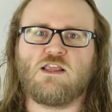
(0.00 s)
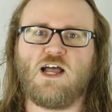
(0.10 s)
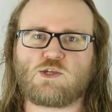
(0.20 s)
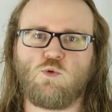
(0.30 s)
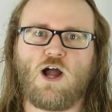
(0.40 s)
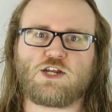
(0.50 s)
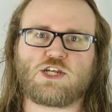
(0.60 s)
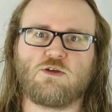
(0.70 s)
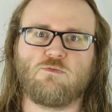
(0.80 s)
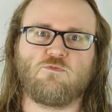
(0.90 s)
let's
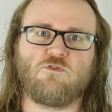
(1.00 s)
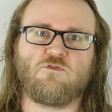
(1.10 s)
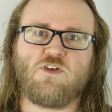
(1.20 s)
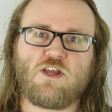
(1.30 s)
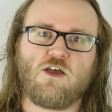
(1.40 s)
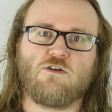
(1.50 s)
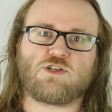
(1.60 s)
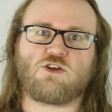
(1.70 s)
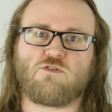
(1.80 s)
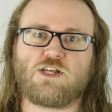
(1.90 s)
watch some
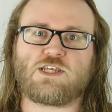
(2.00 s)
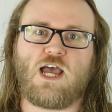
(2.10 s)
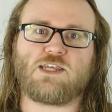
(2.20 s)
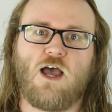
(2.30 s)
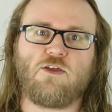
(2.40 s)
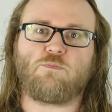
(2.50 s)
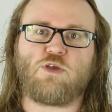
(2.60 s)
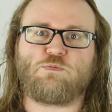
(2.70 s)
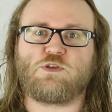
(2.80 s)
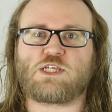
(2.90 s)
videos and criticize other
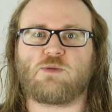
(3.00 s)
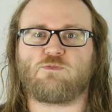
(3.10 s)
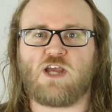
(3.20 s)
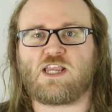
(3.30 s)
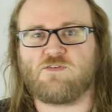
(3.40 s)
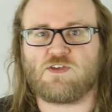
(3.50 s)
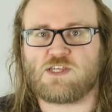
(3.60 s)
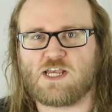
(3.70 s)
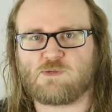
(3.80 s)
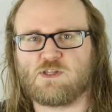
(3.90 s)
people's subjective
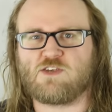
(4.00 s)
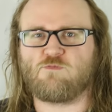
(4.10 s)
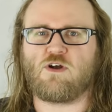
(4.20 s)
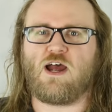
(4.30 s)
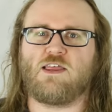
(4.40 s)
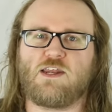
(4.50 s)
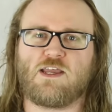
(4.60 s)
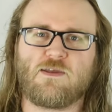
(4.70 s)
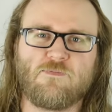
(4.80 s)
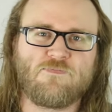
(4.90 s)
assessments of
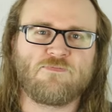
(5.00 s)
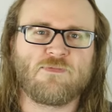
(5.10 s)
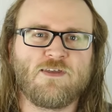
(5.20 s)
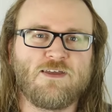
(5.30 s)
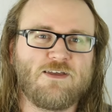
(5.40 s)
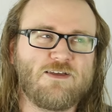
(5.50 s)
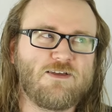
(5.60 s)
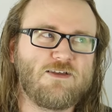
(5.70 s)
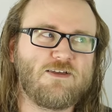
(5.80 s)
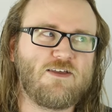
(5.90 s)
morality.
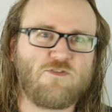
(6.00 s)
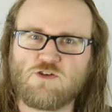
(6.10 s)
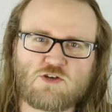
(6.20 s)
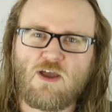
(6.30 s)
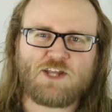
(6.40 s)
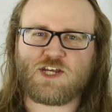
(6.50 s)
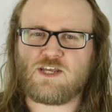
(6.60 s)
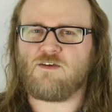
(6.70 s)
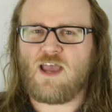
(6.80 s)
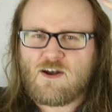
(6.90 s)
If you're
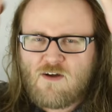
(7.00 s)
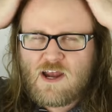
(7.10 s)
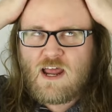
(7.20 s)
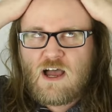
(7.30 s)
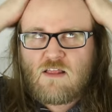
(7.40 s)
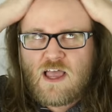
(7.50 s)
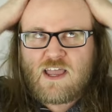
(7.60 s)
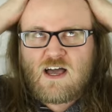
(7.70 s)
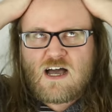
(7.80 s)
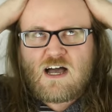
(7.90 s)
scratching your head right now,
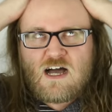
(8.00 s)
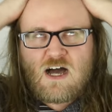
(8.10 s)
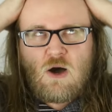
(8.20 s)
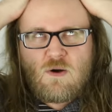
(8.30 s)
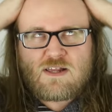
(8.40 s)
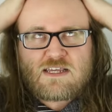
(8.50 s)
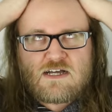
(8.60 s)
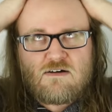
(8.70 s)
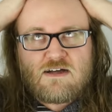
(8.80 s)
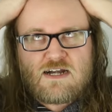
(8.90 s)
like, what's
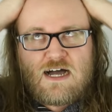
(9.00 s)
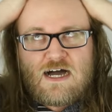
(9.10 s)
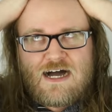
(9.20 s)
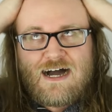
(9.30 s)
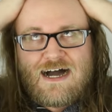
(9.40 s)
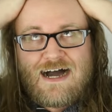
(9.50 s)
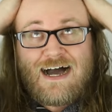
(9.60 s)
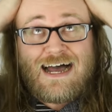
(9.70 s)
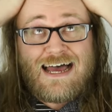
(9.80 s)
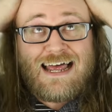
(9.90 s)
going on?
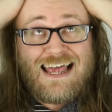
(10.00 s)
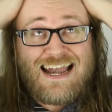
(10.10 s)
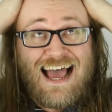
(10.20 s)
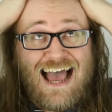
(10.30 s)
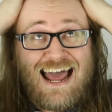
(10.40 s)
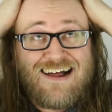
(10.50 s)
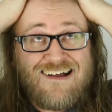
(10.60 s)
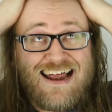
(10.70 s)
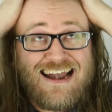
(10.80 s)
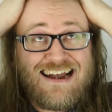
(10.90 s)
I
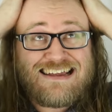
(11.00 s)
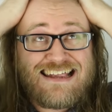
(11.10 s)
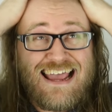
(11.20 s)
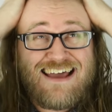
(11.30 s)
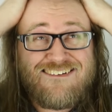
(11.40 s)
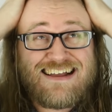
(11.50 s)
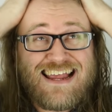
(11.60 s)
don't understand